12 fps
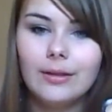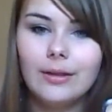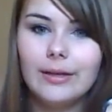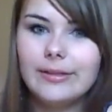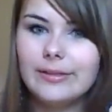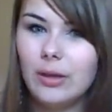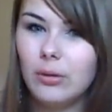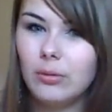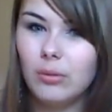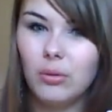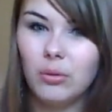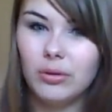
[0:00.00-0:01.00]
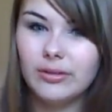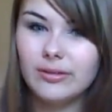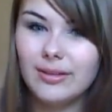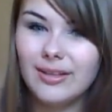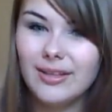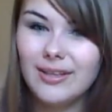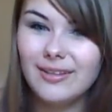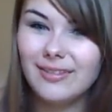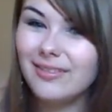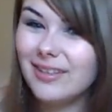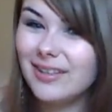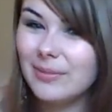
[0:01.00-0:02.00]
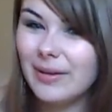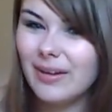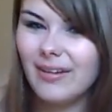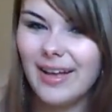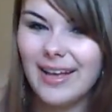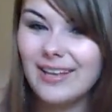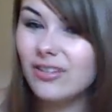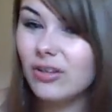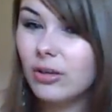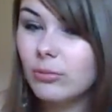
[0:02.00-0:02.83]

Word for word: and it's now August nearly, so that's about 8-9